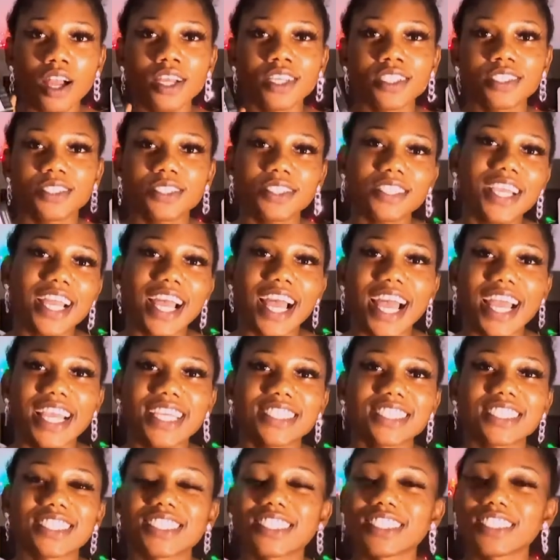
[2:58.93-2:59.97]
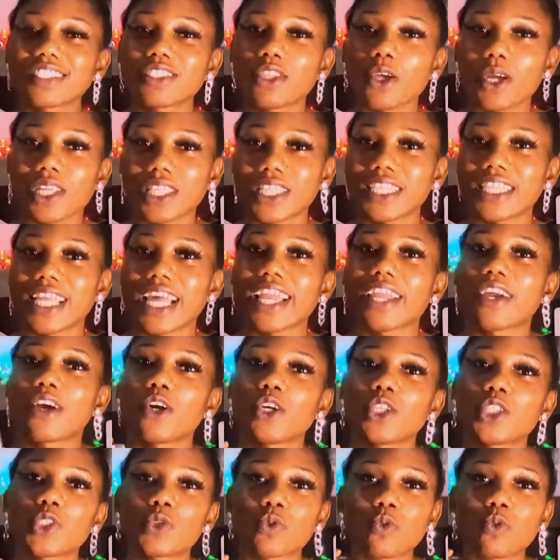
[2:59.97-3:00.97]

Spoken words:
So guys, the third thing I got